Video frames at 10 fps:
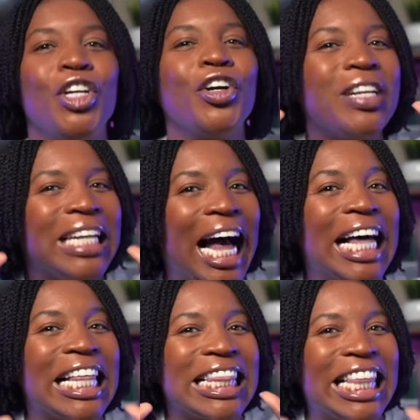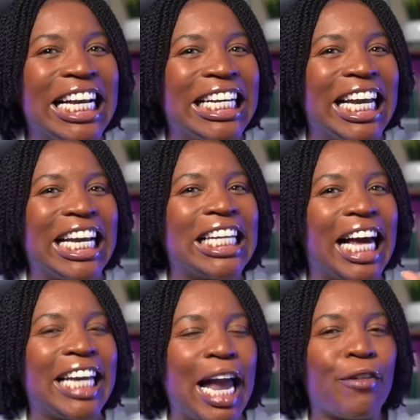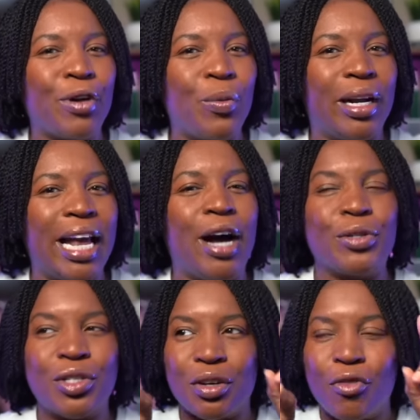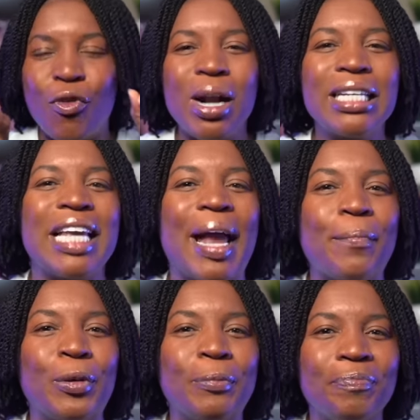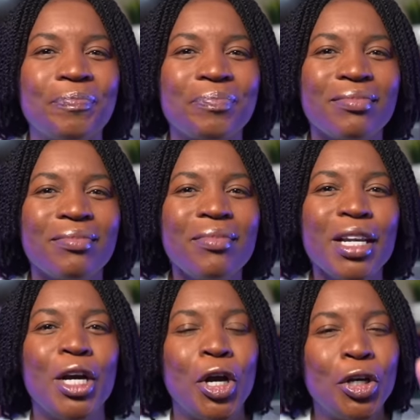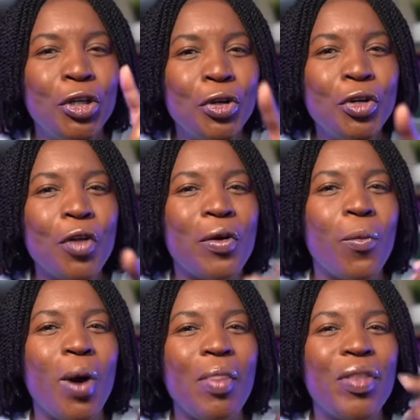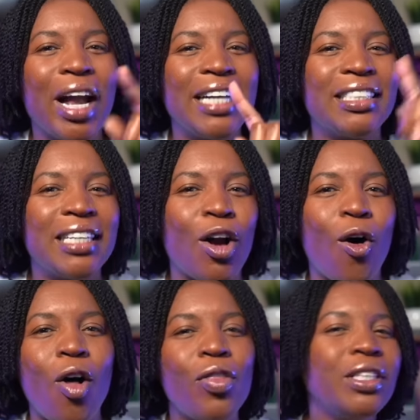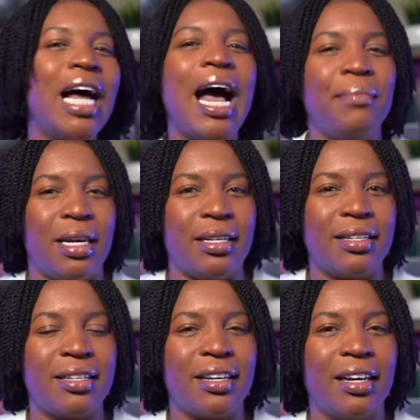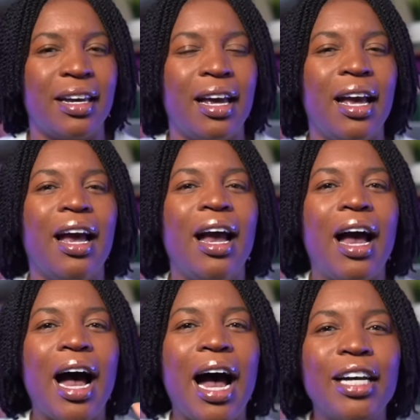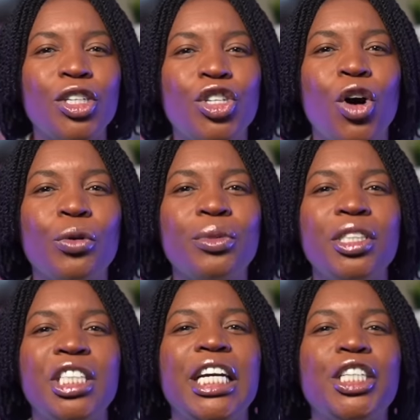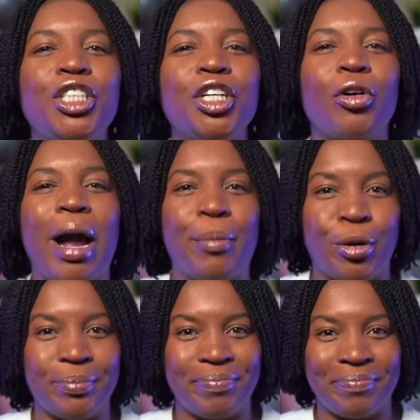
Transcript: You're not thinking like everyone else. For example, you know that one thing I say all the time is I don't teach grammar.